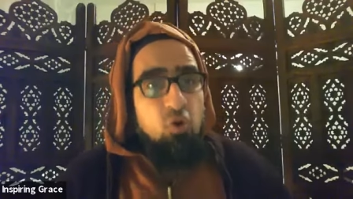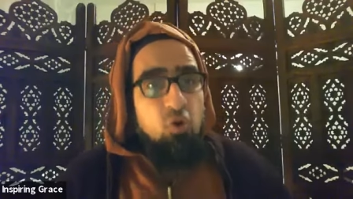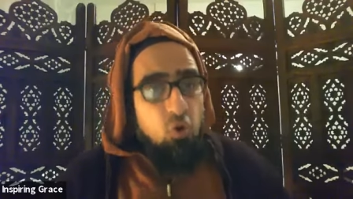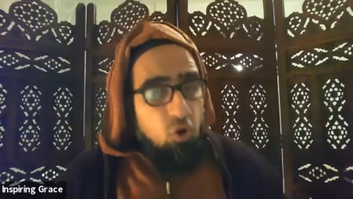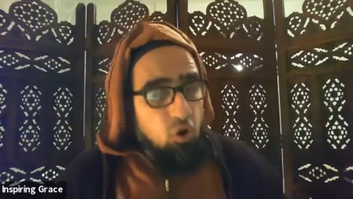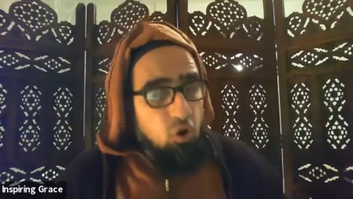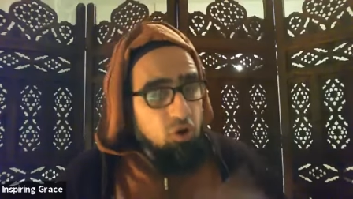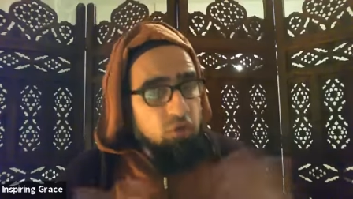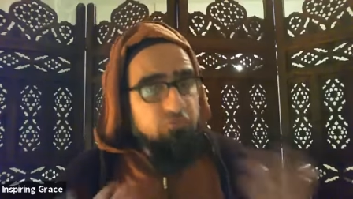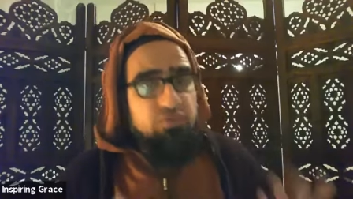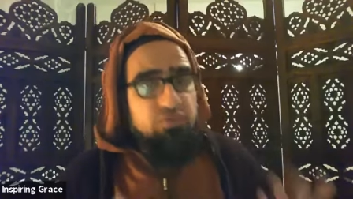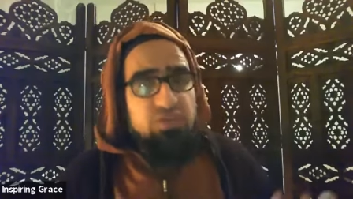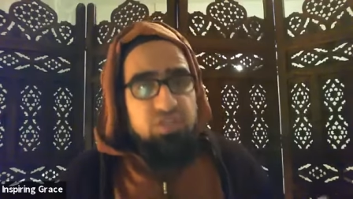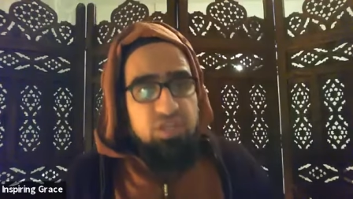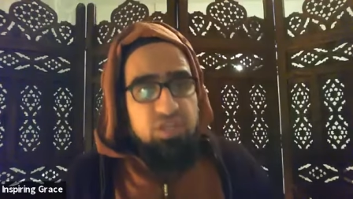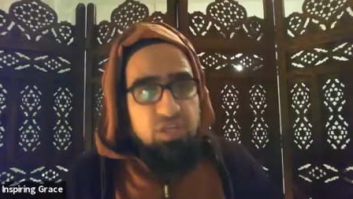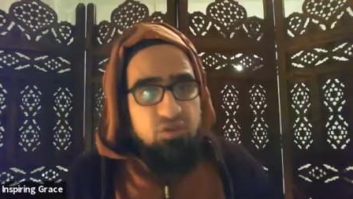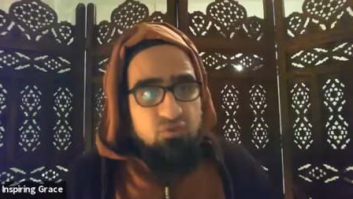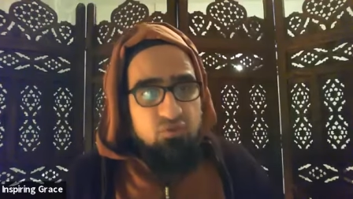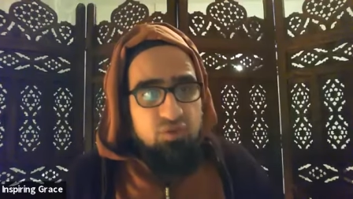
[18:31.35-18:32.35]
all of the
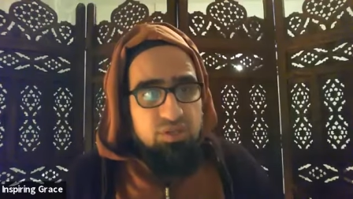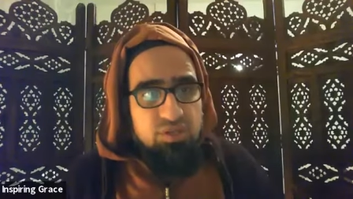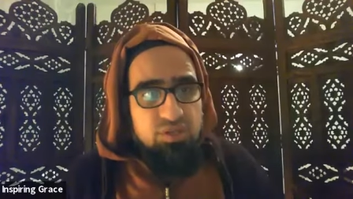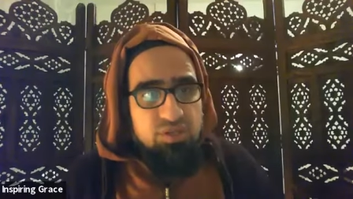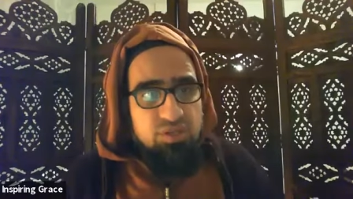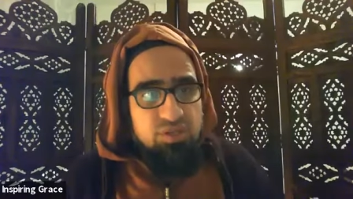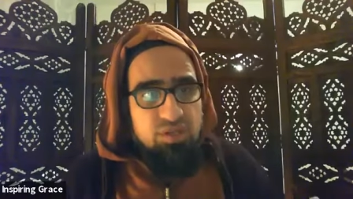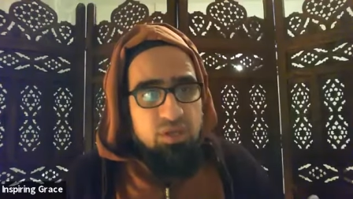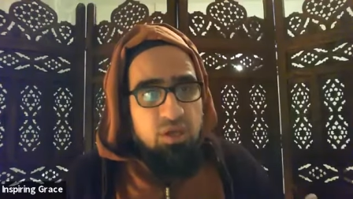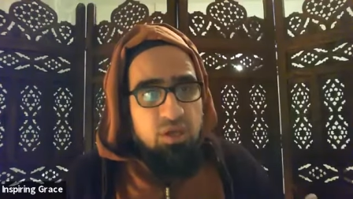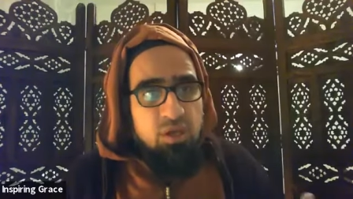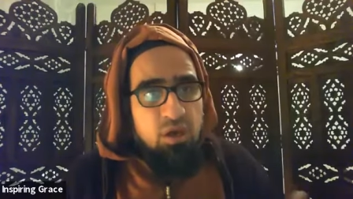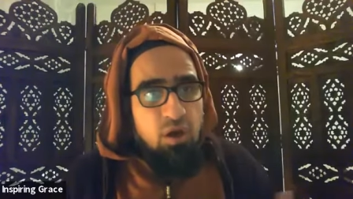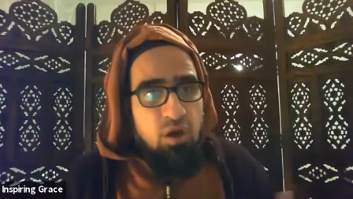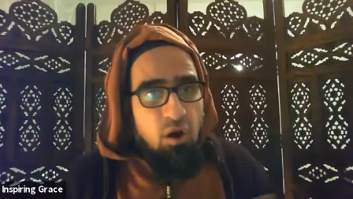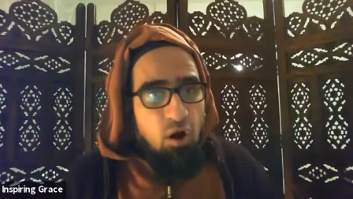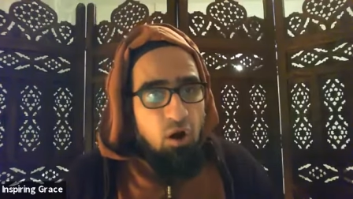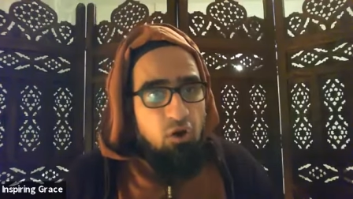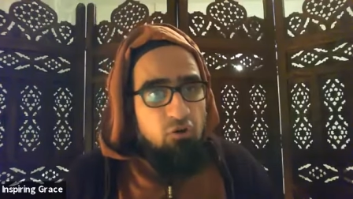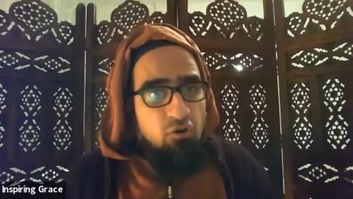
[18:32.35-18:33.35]
secrets
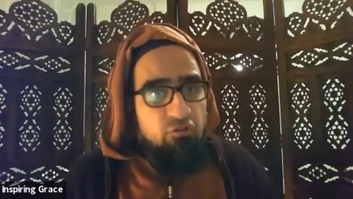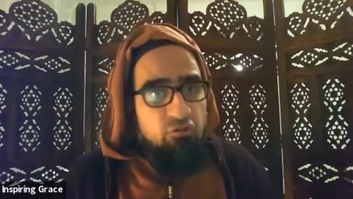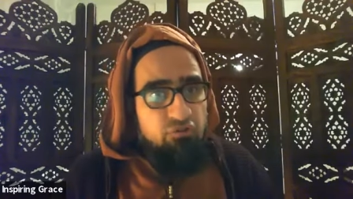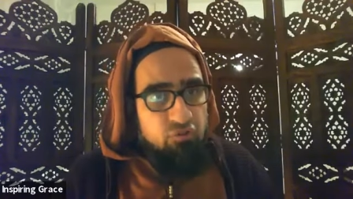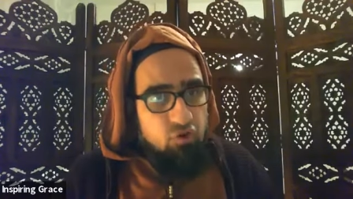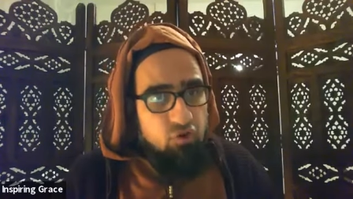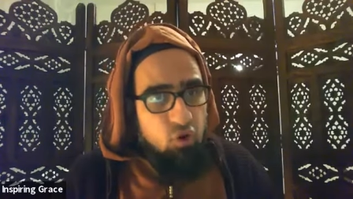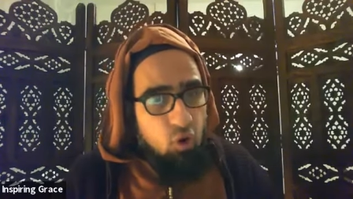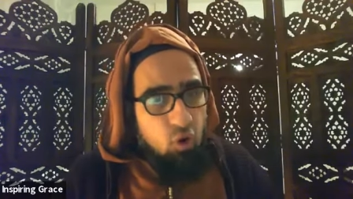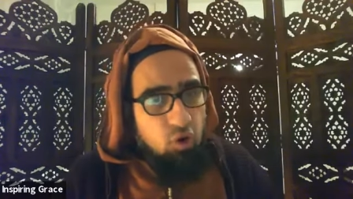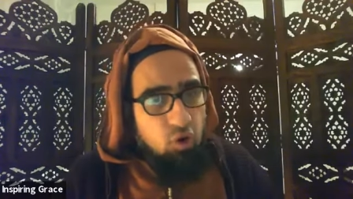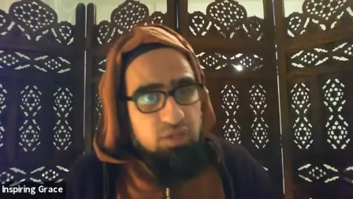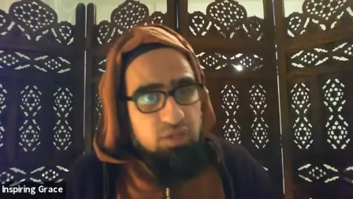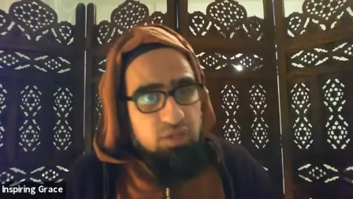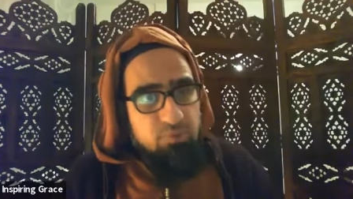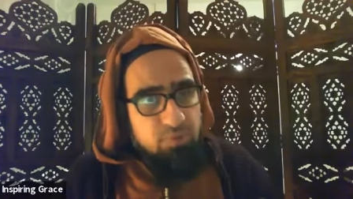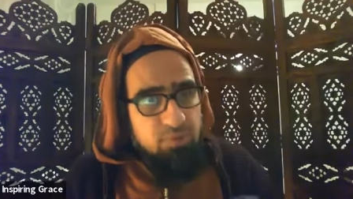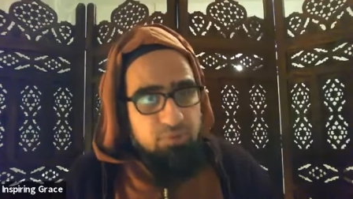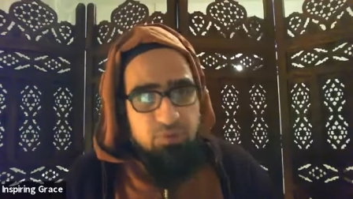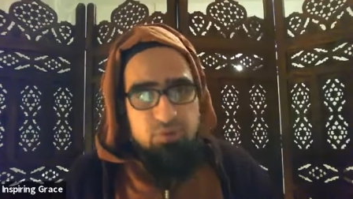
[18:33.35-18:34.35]
of
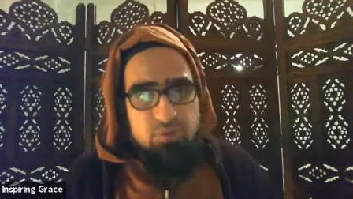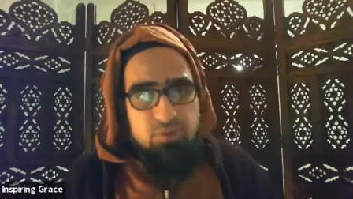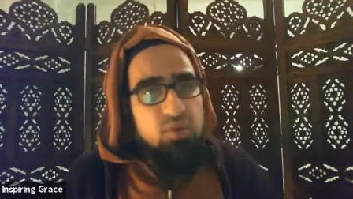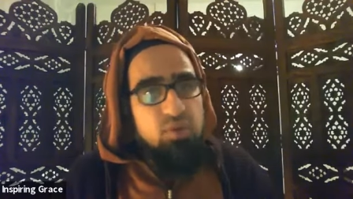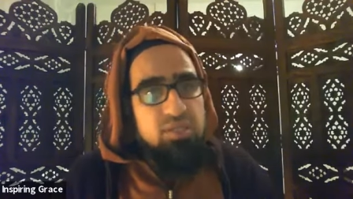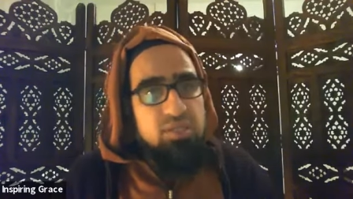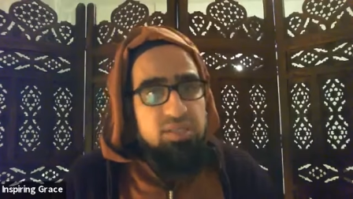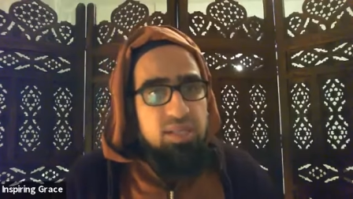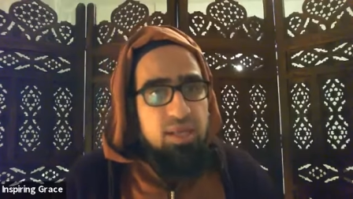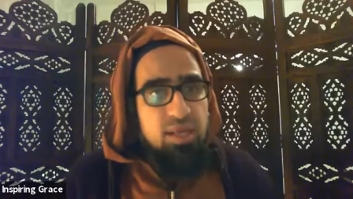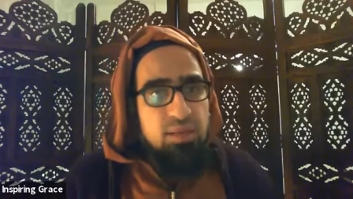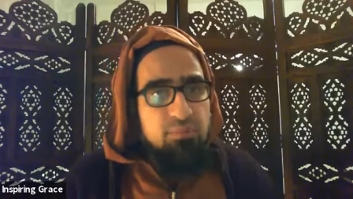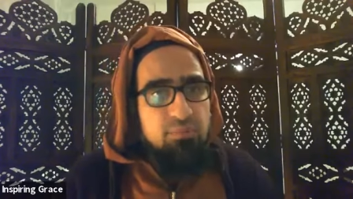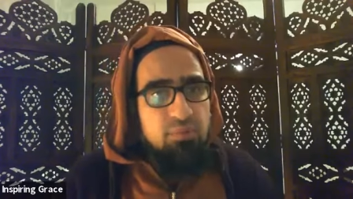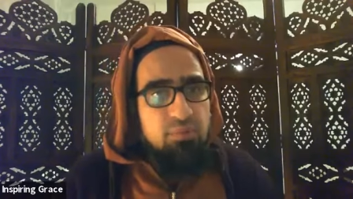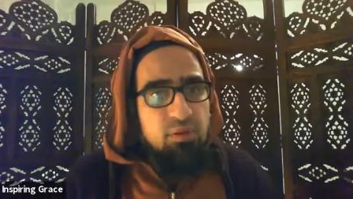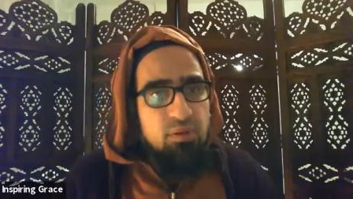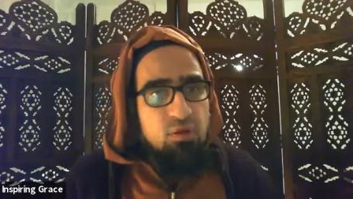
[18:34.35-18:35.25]
calling people to Islam.